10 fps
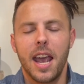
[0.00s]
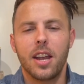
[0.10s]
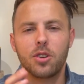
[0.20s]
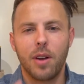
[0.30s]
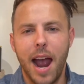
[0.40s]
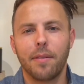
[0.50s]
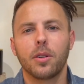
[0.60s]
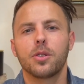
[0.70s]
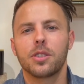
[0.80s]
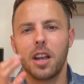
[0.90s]
and
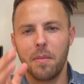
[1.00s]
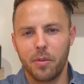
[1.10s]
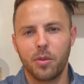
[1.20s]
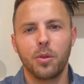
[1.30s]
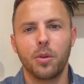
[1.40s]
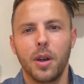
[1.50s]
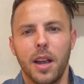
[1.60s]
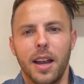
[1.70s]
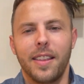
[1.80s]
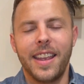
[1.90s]
travelers come through
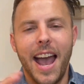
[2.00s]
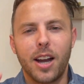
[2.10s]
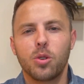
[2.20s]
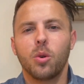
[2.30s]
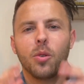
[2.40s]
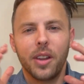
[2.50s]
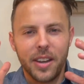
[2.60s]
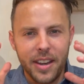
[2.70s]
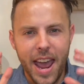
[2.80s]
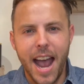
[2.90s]
the actual
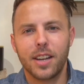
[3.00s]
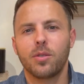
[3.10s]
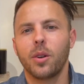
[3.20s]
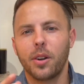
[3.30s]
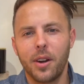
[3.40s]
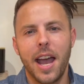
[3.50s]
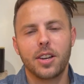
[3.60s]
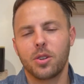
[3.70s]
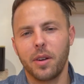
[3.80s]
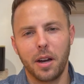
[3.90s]
Nashville
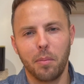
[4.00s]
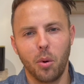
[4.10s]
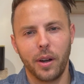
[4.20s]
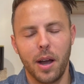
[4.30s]
International Airport.